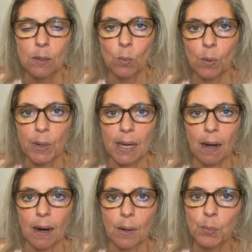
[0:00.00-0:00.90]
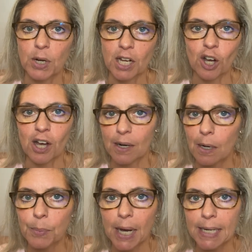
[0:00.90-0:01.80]
what we are putting on
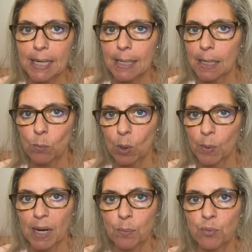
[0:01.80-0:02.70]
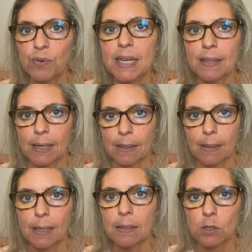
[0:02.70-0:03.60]
our body, and what we are breathing
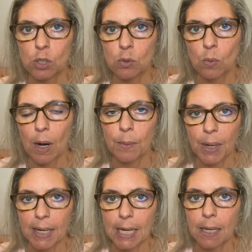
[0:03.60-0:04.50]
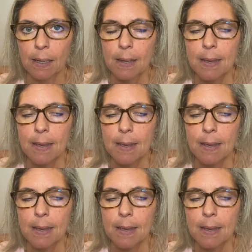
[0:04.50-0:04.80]
into our body.